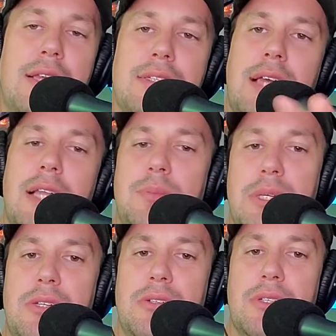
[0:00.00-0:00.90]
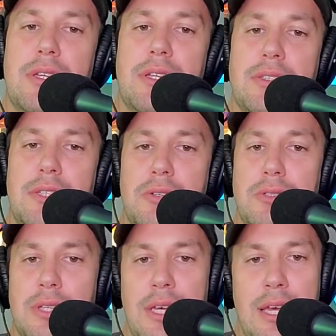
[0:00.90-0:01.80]
is not to be used as an
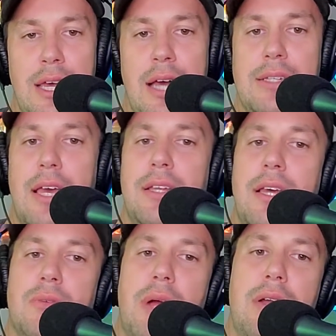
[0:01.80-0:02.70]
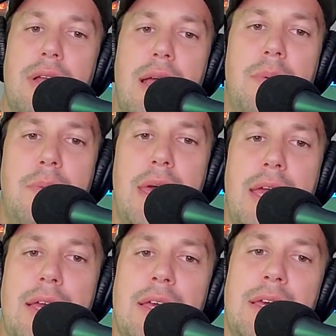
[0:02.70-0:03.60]
excuse. A 10-10 round in
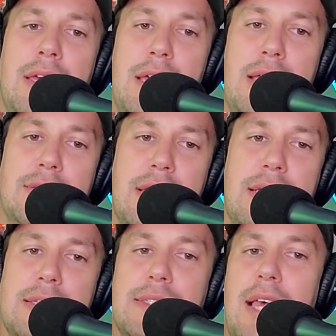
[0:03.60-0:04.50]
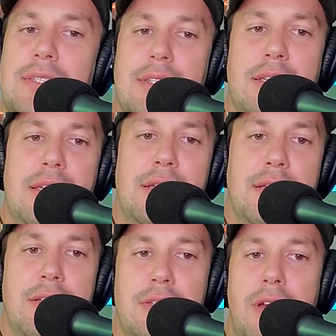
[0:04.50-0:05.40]
MMA is a necessity
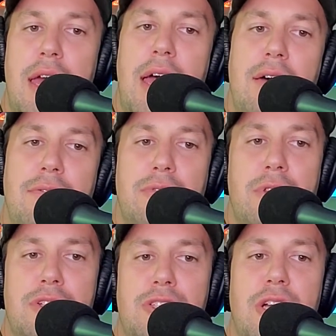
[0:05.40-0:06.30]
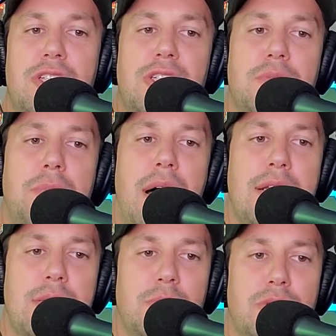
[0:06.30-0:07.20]
to have for the judge's
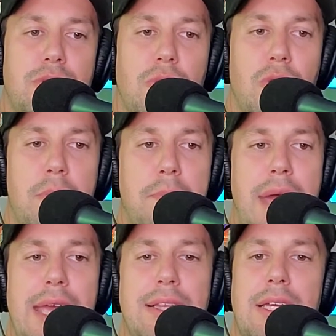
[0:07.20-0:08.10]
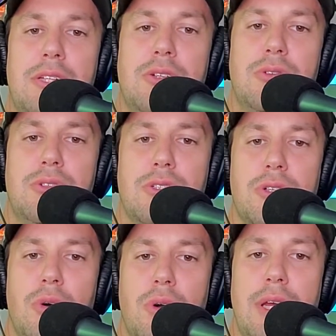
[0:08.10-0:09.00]
possible score, mainly due to
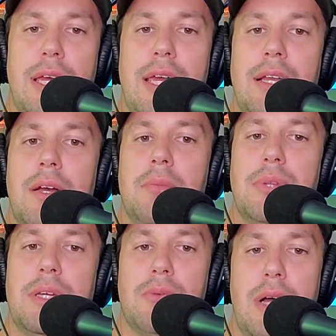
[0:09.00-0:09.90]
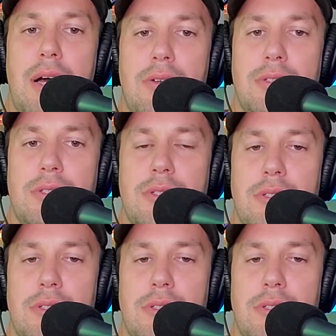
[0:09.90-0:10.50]
scoring incomplete rounds.